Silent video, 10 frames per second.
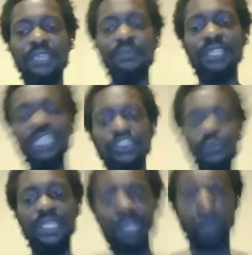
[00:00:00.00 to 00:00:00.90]
Because
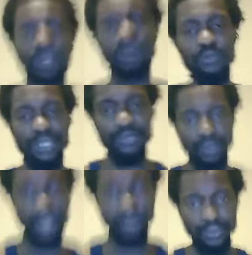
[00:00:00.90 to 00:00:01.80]
when
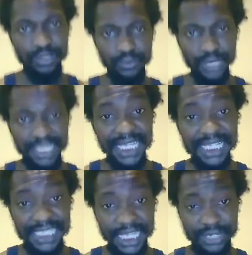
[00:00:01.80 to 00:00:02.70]

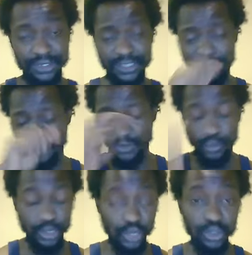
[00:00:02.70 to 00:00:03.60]
dictators
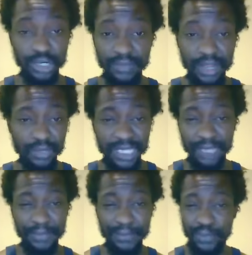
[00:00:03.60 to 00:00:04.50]
were going around
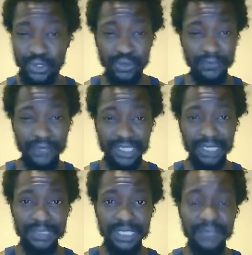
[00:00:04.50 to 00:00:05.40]
killing people doing fucked
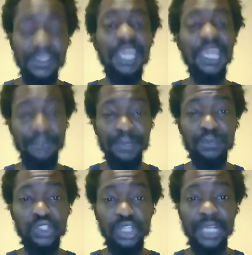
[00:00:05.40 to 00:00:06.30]
up stuff, and
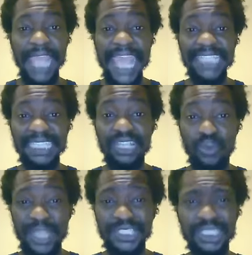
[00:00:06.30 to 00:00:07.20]
people started asking
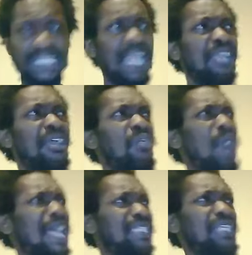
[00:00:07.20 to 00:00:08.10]
questions like,
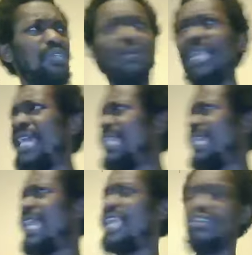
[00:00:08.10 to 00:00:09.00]
why is he doing that?
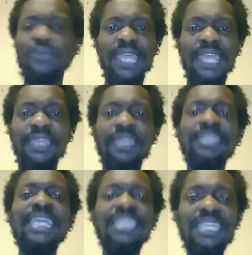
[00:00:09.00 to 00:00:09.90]
They can't do that.
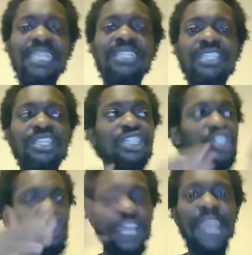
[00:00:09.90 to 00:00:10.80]
They needed to
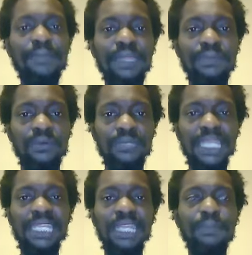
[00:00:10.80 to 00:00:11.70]
distract people.
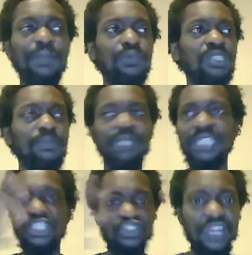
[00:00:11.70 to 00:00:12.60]
They needed people to be
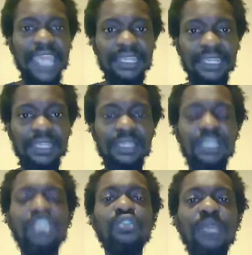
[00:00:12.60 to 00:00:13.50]
distracted.
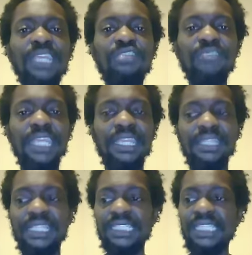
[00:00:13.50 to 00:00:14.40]
So they
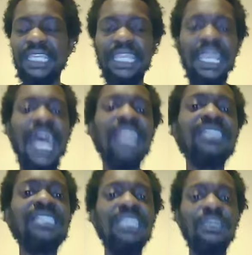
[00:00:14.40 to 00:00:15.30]
created this
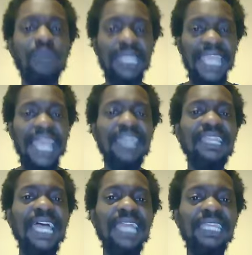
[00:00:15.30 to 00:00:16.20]
Colosseum where they had
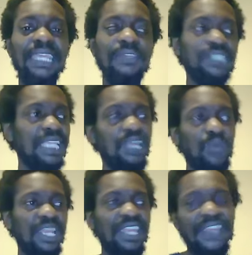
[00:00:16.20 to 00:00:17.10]
gladiators and they
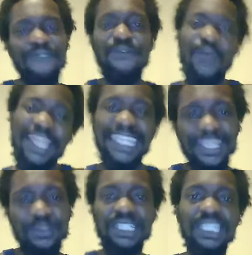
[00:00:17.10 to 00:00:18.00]
went in there and fought and
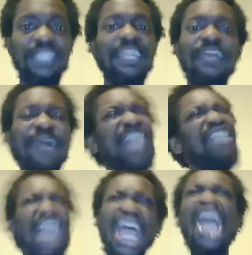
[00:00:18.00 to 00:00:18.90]
killed each other and everybody,
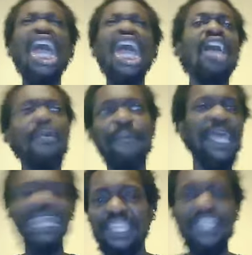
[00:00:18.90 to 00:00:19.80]
yeah,
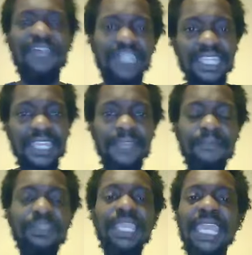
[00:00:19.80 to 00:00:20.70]
betting and everything.
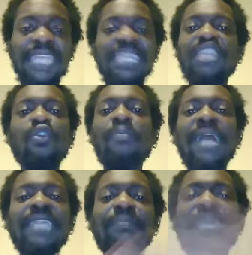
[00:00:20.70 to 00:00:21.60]
And then
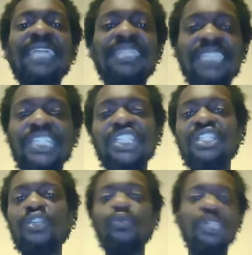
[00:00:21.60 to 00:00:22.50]
nobody paid attention
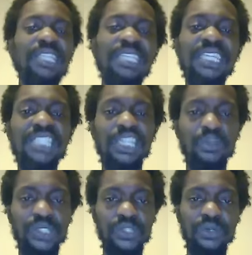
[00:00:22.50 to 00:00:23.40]
to what the dictator
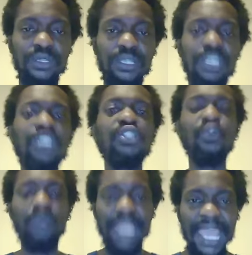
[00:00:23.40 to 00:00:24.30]
was doing.
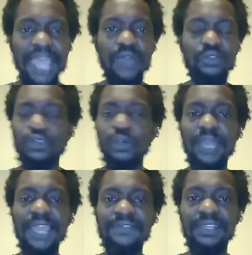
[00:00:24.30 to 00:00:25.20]
So now you don't
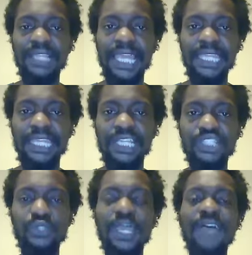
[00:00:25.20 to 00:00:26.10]
have the gladiators.
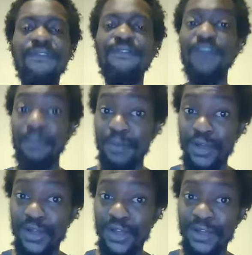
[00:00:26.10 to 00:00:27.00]
You have
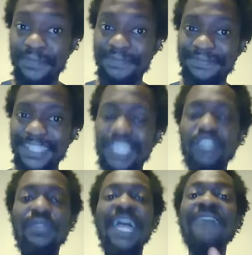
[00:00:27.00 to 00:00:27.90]
football.
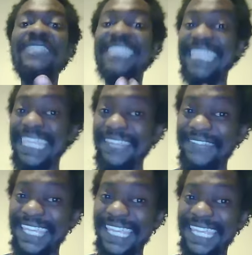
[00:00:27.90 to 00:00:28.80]
You have TV.
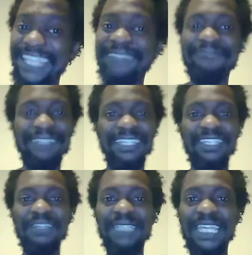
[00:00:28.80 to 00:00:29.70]
You
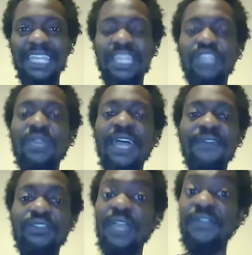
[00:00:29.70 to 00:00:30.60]
know what I'm saying?
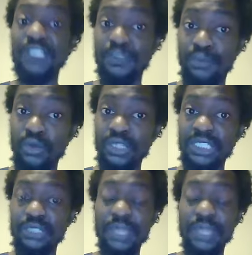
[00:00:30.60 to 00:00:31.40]
You have sports.